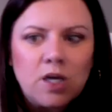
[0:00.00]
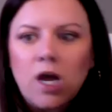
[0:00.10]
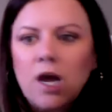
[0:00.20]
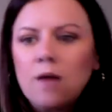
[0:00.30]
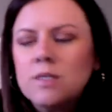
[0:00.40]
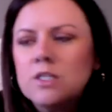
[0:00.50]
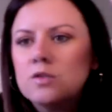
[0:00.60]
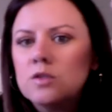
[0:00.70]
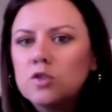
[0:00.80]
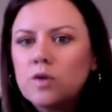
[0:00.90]
or how many
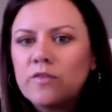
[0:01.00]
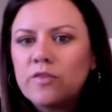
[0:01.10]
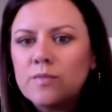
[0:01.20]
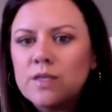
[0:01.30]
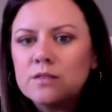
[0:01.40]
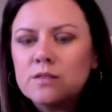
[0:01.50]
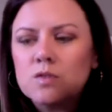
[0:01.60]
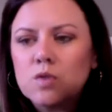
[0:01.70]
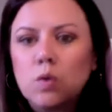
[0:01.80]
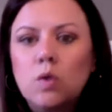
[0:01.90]
students you have from this
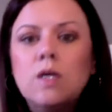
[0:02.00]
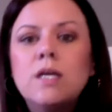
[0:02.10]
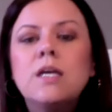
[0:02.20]
school.